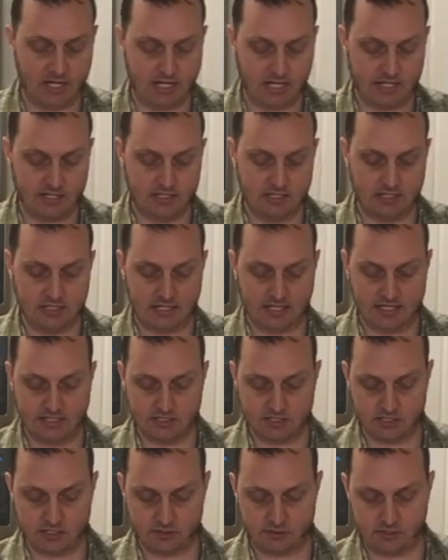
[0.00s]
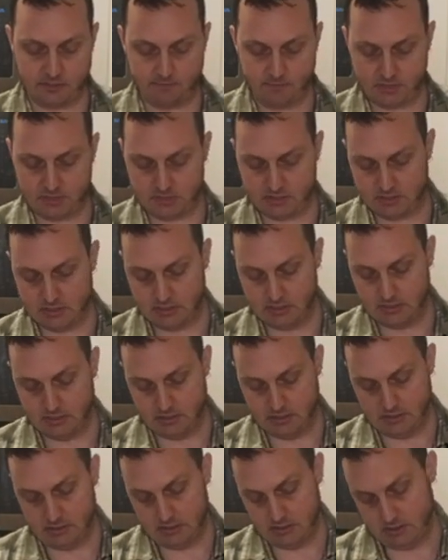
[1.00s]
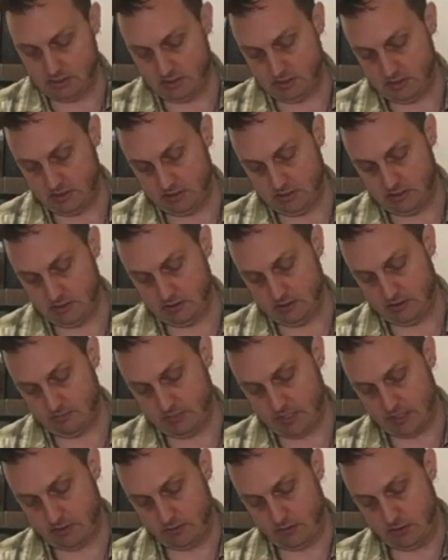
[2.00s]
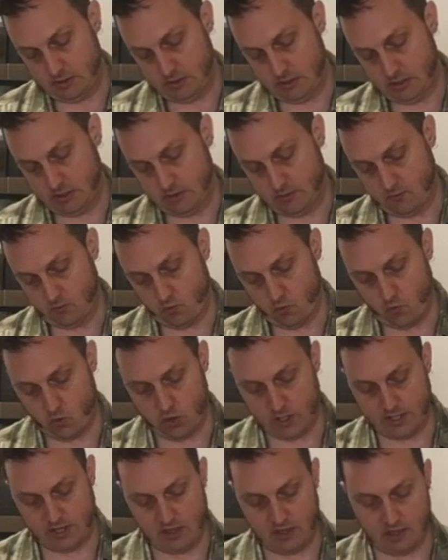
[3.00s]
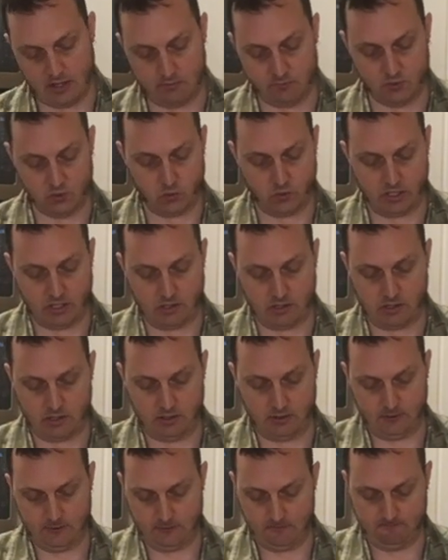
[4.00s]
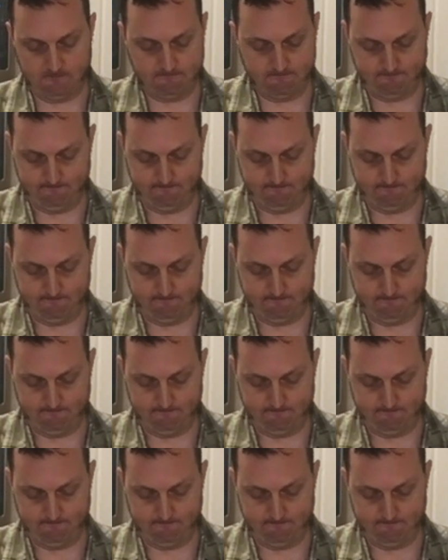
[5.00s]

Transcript: going to cut this into strips about 1 thumb's width.